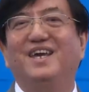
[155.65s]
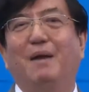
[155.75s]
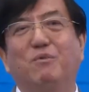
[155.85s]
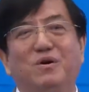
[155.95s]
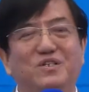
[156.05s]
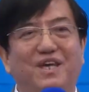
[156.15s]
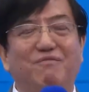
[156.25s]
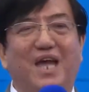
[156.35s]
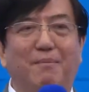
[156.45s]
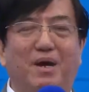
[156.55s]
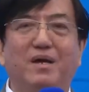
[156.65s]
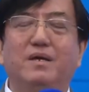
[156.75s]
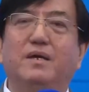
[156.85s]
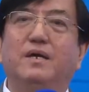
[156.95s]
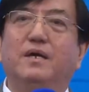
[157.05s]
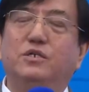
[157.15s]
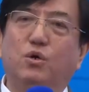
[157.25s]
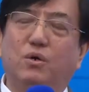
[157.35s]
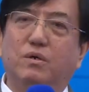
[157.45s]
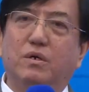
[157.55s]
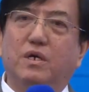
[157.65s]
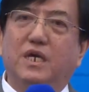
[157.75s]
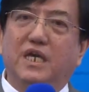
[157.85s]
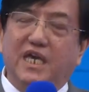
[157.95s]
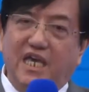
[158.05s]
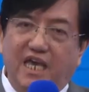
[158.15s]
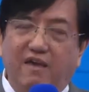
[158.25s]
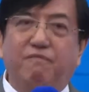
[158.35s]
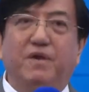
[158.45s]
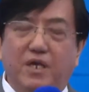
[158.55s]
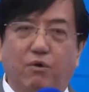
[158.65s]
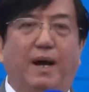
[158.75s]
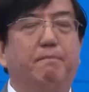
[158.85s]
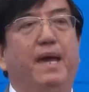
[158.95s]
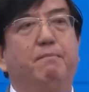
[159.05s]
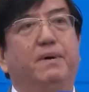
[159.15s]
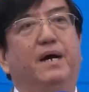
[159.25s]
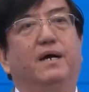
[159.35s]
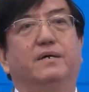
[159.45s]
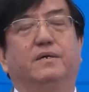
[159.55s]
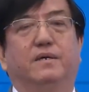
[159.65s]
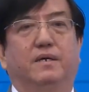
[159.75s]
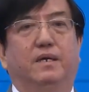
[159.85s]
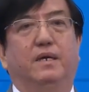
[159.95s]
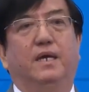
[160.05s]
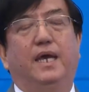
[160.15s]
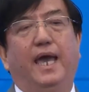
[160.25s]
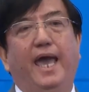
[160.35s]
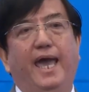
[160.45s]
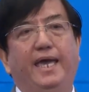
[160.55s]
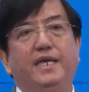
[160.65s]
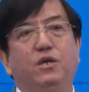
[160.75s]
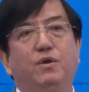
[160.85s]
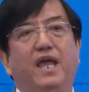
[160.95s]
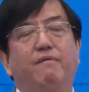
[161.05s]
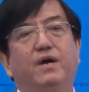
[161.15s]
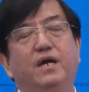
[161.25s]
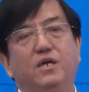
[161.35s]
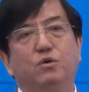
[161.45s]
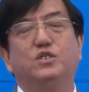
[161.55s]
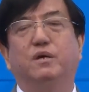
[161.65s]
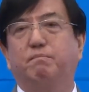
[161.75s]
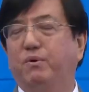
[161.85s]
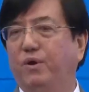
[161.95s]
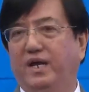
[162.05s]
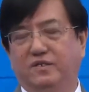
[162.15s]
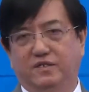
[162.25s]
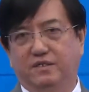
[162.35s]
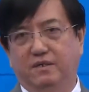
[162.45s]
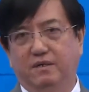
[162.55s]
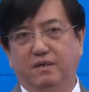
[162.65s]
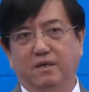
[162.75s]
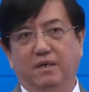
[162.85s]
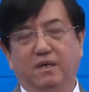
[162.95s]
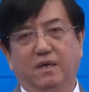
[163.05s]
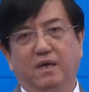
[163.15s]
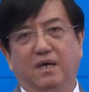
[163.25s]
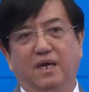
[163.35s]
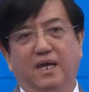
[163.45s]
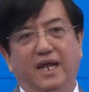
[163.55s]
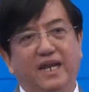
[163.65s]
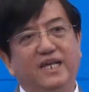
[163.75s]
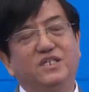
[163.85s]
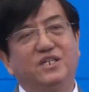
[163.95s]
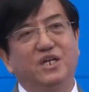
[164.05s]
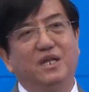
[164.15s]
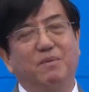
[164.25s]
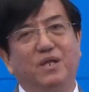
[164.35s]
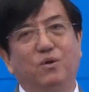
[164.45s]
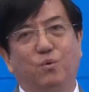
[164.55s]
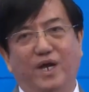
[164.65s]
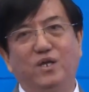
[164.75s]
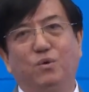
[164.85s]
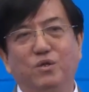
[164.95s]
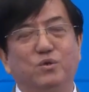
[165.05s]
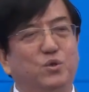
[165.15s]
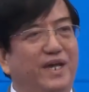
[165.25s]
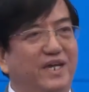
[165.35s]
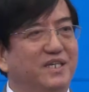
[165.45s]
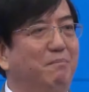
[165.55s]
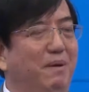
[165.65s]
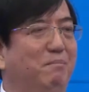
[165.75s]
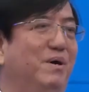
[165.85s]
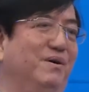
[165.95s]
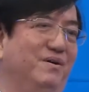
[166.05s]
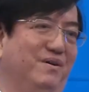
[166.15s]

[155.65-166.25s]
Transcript: I'm going to save time. Huh? So if you are a member and you never use the products, ladies and gentlemen, why you want to join as a member?